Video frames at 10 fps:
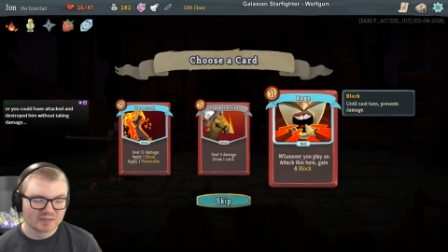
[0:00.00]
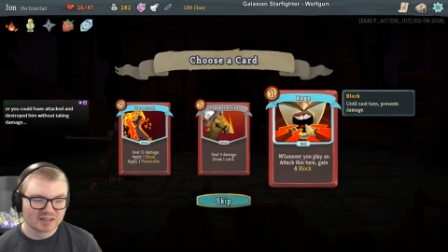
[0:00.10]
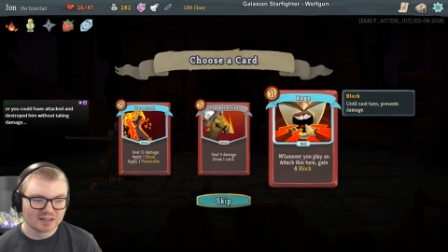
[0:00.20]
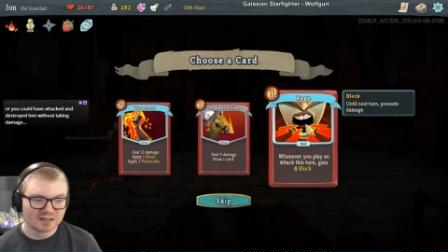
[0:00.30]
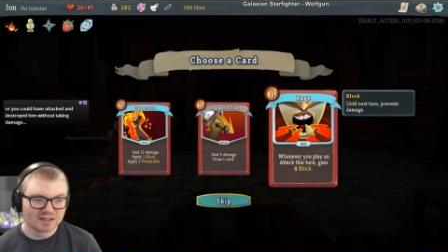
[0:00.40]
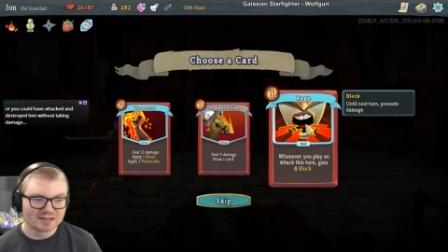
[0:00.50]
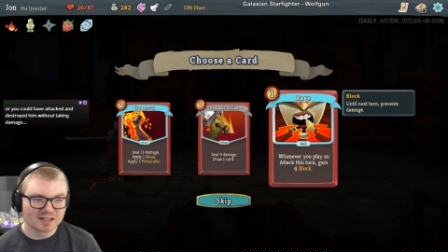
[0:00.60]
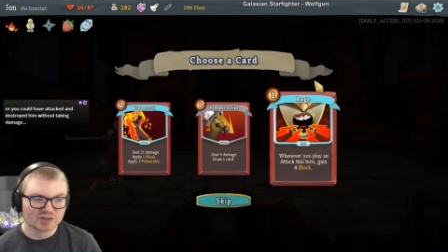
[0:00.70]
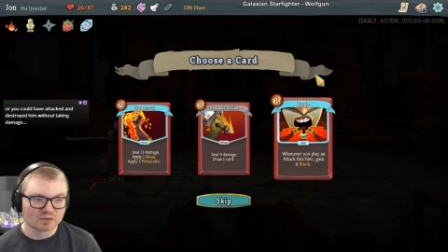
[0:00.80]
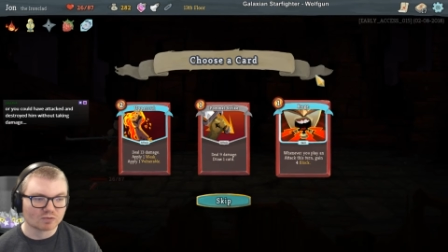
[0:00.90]
And that's
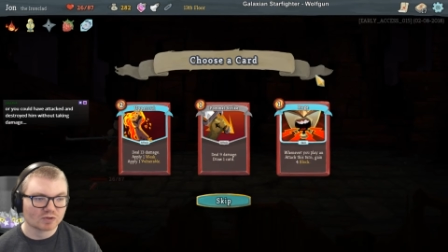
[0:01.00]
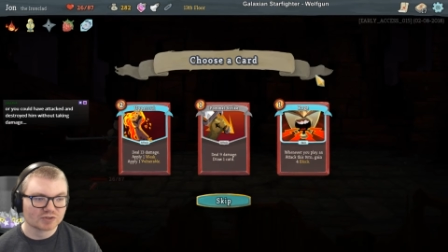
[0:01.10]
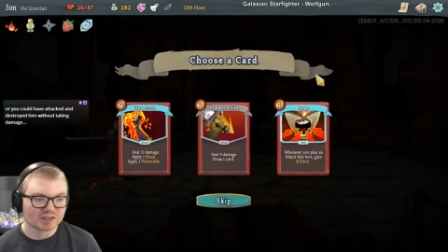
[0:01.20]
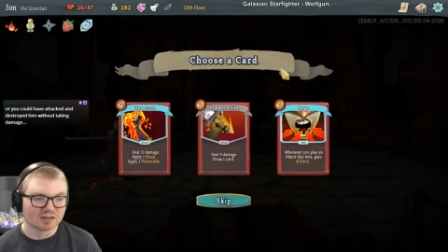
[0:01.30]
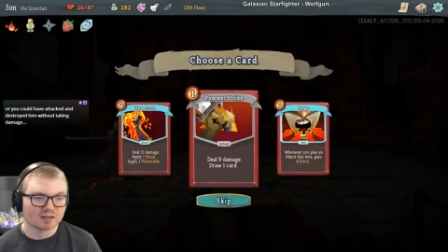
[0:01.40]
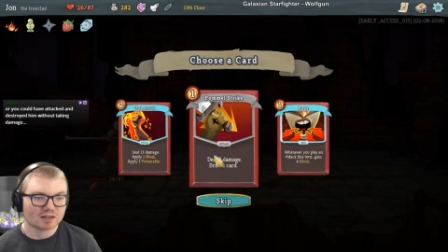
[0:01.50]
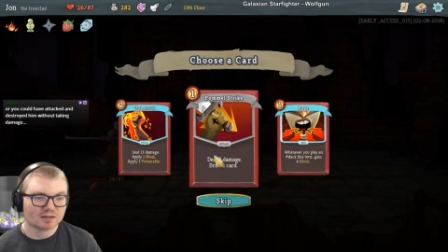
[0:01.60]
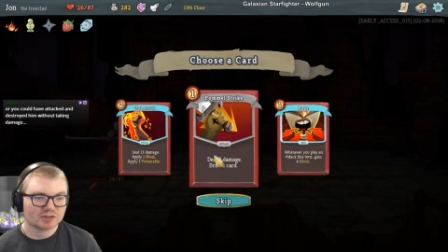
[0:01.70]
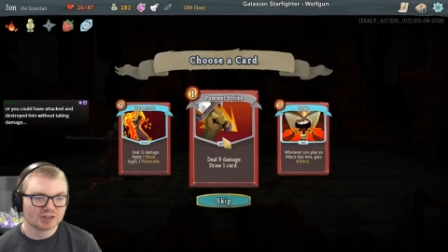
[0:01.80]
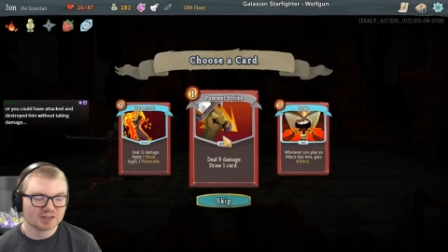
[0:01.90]
actually worse than our
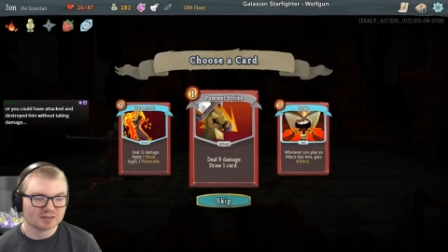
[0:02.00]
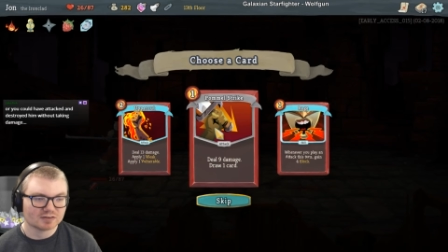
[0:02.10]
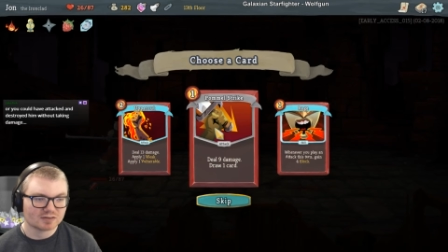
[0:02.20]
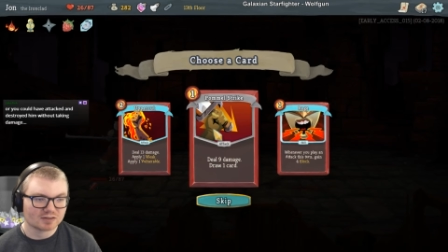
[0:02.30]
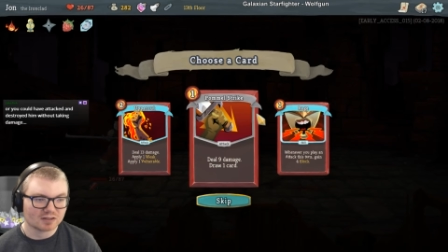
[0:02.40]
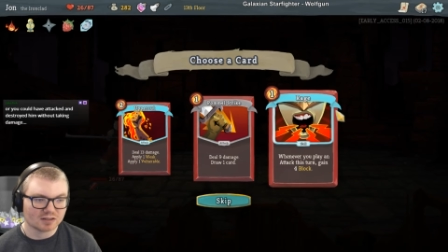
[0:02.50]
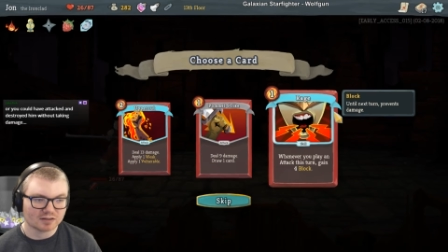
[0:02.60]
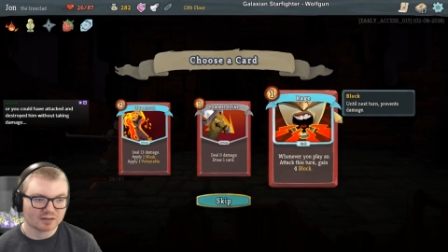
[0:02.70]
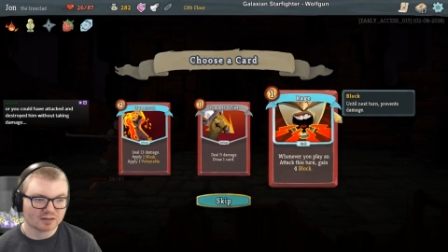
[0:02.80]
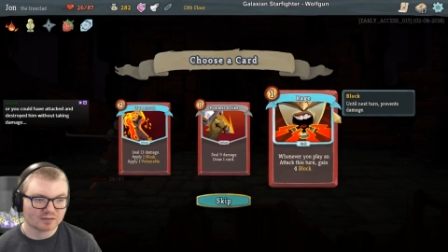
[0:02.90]
uh, shields are,
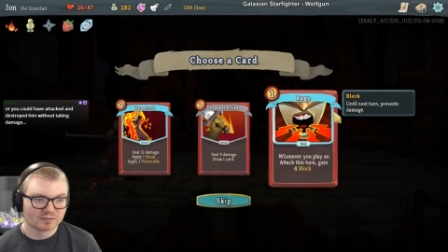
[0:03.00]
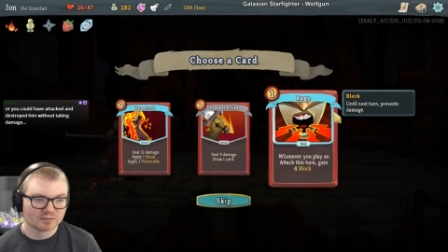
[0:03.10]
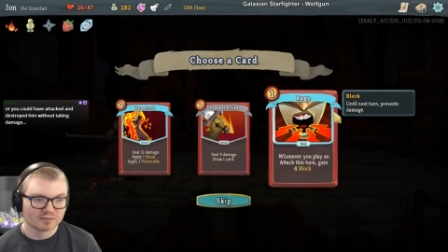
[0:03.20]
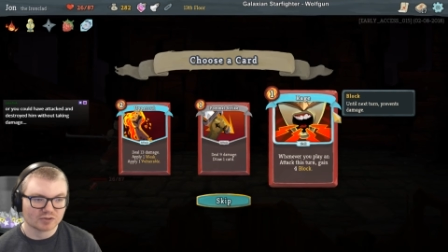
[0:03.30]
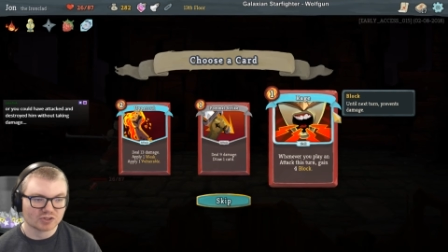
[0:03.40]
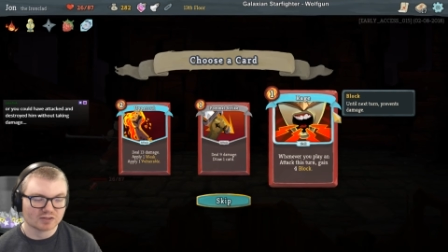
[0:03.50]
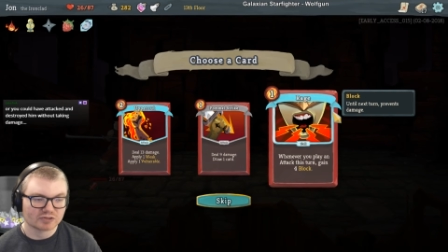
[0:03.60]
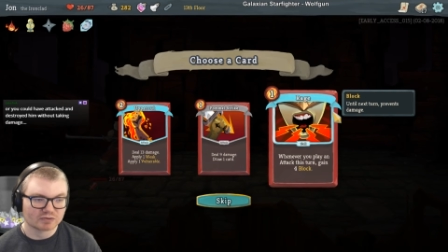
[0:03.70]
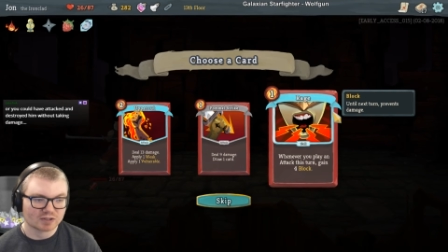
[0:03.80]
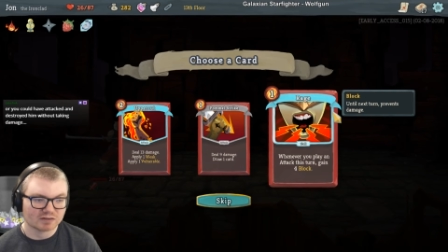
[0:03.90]
though, which
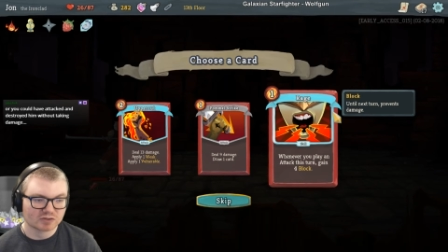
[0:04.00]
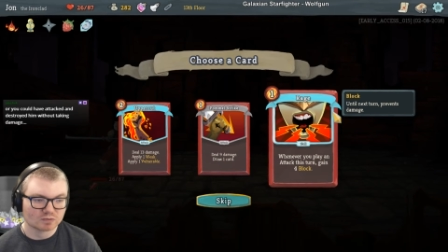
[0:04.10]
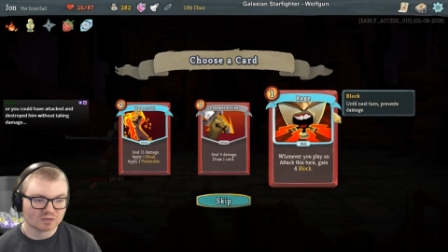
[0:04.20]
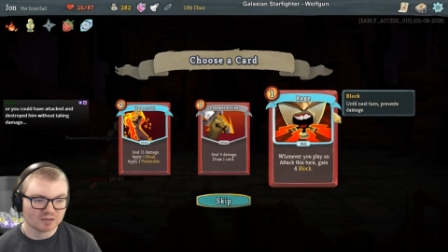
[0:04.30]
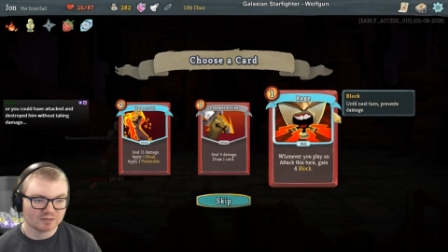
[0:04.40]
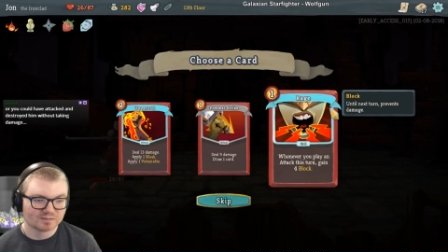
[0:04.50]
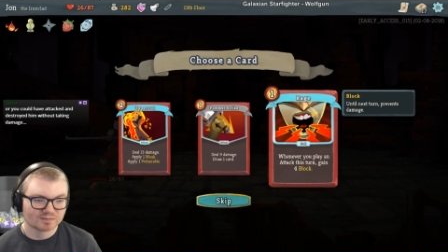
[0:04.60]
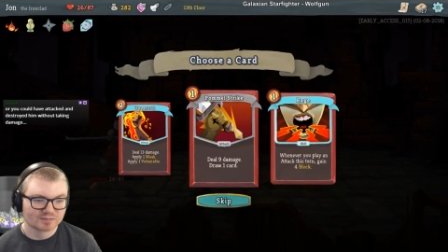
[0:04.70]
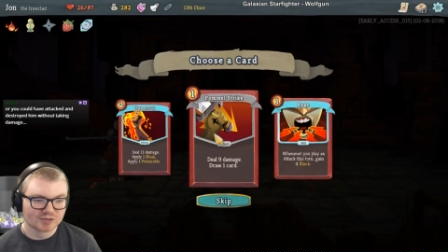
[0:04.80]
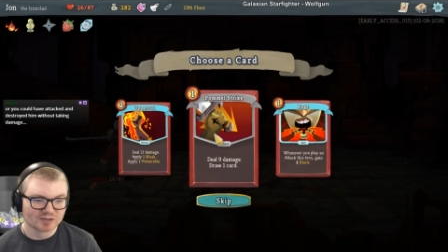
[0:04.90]
also cost 1.
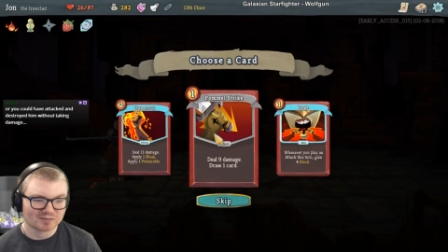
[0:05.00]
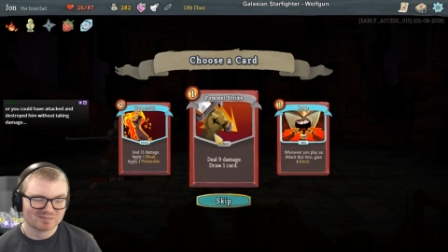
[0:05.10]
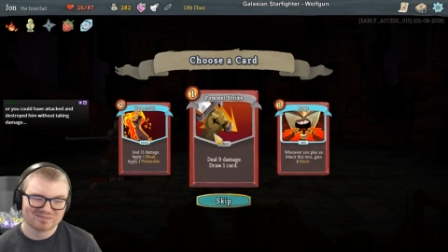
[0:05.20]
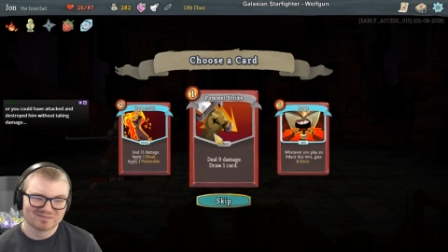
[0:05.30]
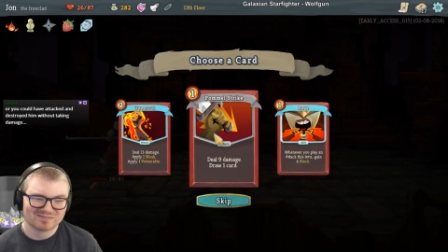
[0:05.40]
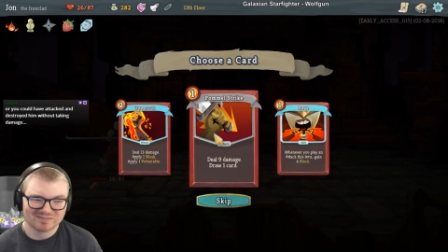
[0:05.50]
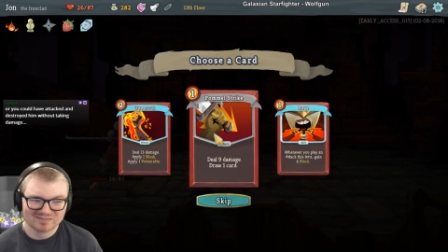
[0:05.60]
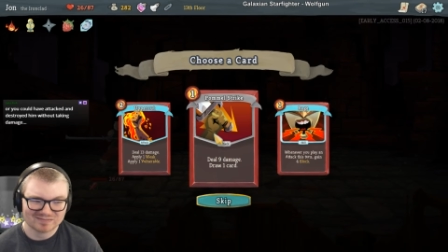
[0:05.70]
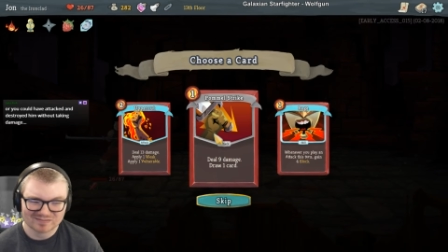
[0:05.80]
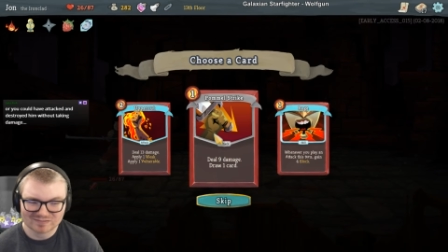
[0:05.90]
So,
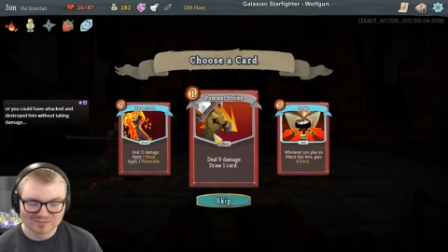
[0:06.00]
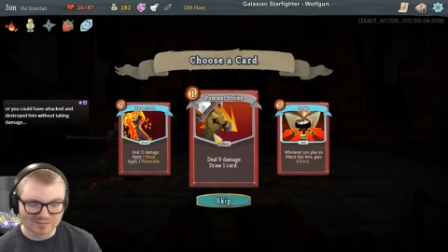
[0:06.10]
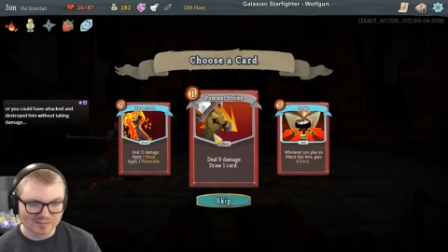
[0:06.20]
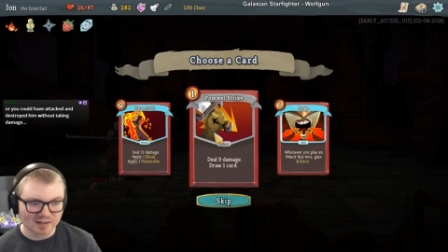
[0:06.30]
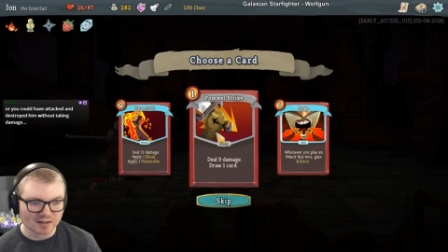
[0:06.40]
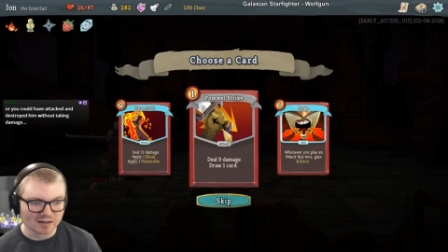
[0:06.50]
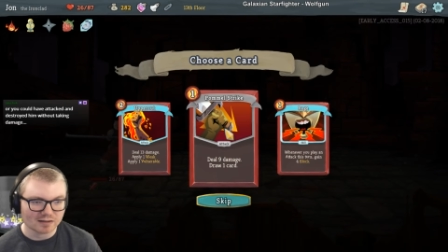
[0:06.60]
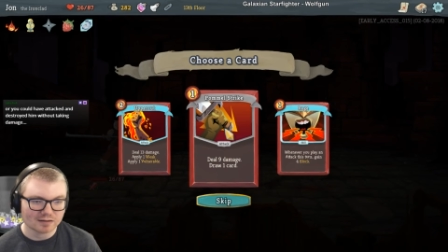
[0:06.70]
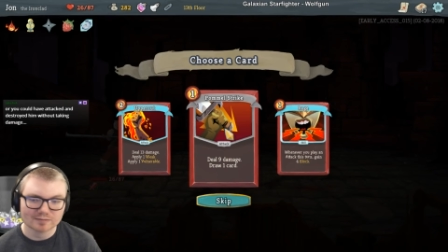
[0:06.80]
eh.